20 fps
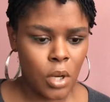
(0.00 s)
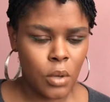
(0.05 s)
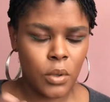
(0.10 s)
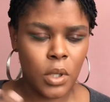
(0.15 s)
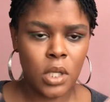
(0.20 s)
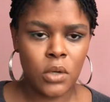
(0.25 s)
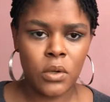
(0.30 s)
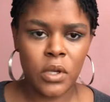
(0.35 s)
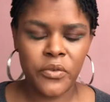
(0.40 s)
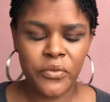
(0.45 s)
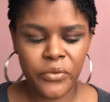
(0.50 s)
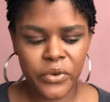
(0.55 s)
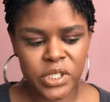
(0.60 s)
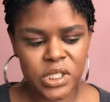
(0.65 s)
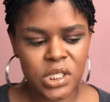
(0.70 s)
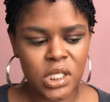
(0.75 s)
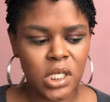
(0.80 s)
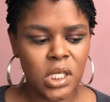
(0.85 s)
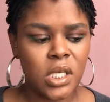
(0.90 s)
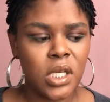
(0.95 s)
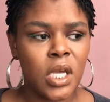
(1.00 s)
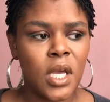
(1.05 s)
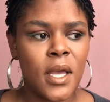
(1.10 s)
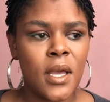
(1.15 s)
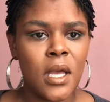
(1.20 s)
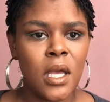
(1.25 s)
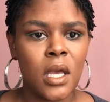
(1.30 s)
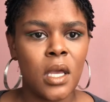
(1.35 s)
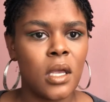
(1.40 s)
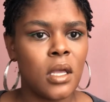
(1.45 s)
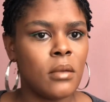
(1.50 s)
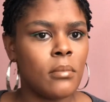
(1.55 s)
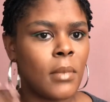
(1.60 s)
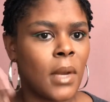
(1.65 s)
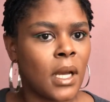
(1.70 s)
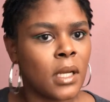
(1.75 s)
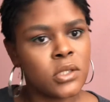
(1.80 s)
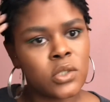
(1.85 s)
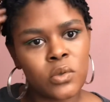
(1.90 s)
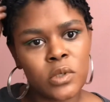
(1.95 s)
it'll get frizzy. My
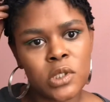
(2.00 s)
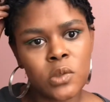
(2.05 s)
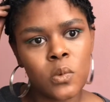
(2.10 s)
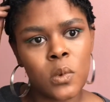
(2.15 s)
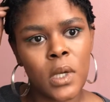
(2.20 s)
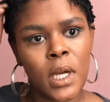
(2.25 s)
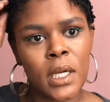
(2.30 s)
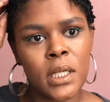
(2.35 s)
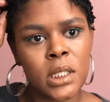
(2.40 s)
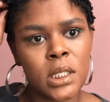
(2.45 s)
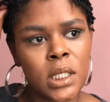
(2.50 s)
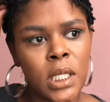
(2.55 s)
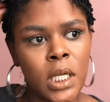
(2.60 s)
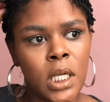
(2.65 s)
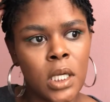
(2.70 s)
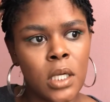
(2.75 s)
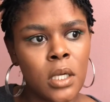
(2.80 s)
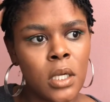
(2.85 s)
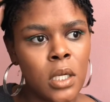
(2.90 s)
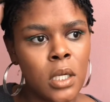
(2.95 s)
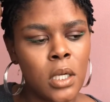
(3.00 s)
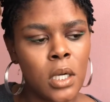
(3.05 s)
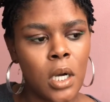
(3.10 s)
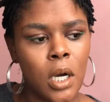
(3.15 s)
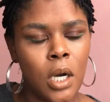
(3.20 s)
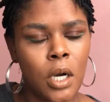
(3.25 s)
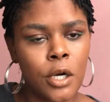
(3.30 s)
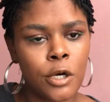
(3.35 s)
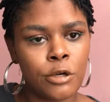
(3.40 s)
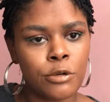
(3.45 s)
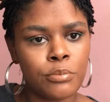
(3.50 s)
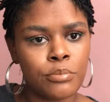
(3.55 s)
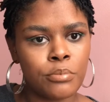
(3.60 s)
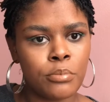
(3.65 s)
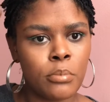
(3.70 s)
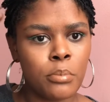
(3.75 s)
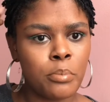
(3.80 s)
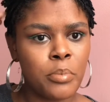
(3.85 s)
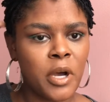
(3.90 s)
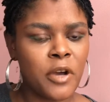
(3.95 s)
twist will kind of like
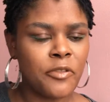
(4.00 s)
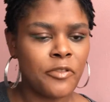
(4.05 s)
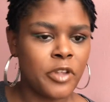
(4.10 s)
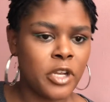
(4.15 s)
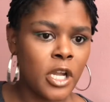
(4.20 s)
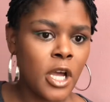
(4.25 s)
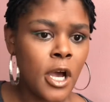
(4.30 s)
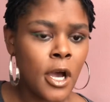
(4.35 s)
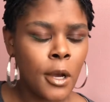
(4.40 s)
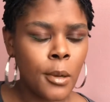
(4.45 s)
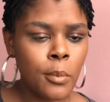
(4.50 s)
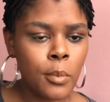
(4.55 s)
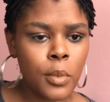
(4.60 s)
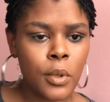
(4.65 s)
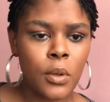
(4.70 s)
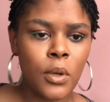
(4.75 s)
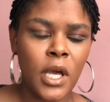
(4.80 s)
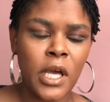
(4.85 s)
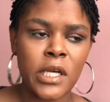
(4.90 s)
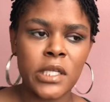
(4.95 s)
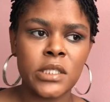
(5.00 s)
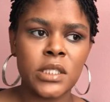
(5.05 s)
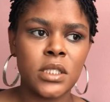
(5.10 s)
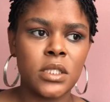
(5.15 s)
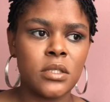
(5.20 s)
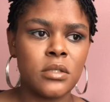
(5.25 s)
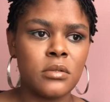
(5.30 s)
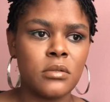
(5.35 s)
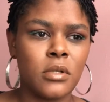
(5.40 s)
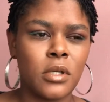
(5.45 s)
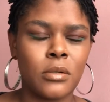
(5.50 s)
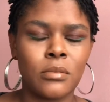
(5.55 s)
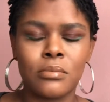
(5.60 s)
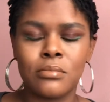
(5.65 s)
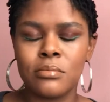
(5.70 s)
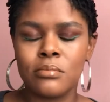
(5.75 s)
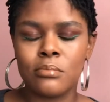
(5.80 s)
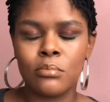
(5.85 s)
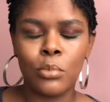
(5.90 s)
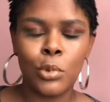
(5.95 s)
puffing up as, you know,
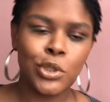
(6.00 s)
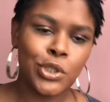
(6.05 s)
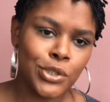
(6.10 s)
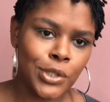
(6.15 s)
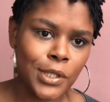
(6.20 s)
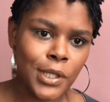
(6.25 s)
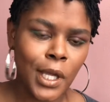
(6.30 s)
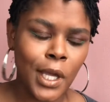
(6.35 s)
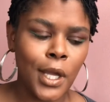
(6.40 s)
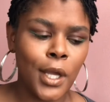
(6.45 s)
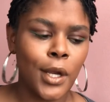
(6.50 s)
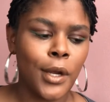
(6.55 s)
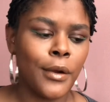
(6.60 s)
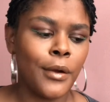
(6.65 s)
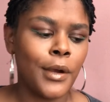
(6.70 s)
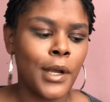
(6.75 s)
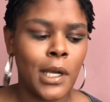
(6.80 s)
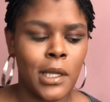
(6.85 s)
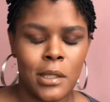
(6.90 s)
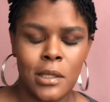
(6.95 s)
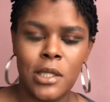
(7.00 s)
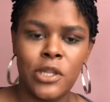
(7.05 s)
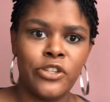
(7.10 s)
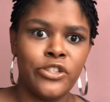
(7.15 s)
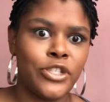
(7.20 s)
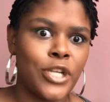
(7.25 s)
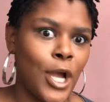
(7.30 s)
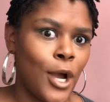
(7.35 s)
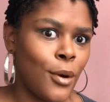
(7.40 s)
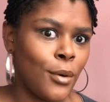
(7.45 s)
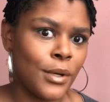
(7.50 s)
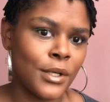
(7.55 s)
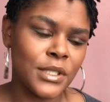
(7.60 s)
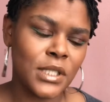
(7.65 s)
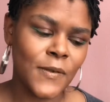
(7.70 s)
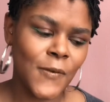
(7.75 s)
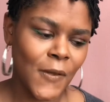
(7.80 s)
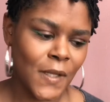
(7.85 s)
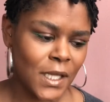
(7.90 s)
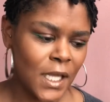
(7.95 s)
moisture in the air and in the shower and stuff
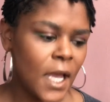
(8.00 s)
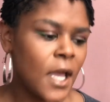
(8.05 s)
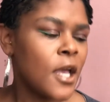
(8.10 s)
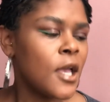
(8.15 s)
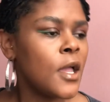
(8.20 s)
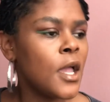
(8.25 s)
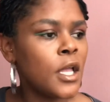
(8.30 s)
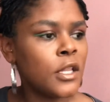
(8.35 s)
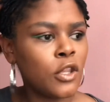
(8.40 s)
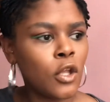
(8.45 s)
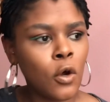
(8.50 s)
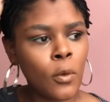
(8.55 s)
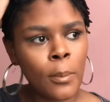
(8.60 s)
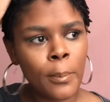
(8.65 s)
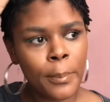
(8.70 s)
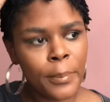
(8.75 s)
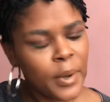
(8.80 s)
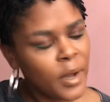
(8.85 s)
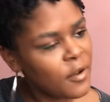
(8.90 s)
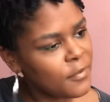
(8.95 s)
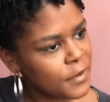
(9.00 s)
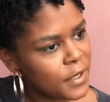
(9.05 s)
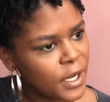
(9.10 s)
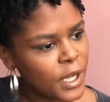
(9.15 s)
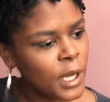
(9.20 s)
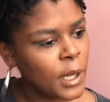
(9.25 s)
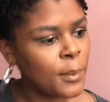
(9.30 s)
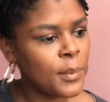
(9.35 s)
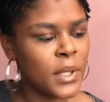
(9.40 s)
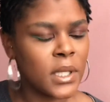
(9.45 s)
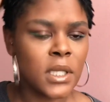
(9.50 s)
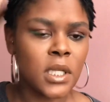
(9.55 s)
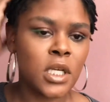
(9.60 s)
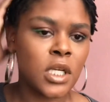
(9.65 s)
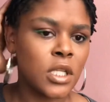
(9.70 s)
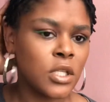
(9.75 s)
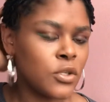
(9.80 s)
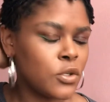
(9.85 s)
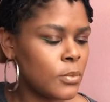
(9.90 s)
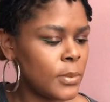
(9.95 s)
like that. They'll puffing up and look a
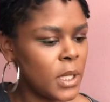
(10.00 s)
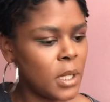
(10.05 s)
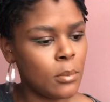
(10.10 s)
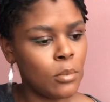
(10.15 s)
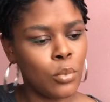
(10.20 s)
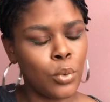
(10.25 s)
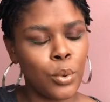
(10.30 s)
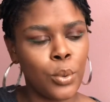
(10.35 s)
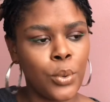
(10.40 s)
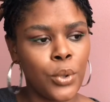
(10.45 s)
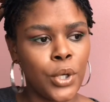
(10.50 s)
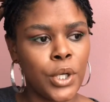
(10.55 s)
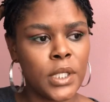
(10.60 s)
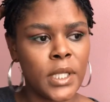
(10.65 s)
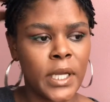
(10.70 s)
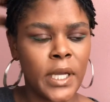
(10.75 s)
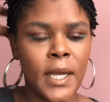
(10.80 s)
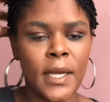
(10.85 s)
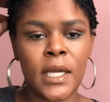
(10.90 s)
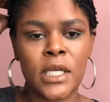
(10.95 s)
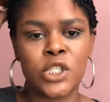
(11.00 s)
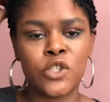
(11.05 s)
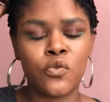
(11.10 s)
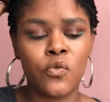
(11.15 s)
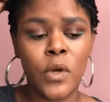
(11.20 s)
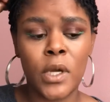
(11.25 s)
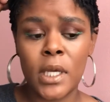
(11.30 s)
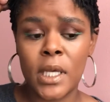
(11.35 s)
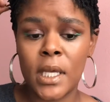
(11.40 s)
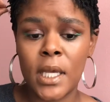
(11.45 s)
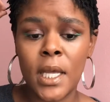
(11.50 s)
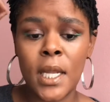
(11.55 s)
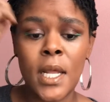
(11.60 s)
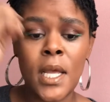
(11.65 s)
little bit more like, I guess, rugged,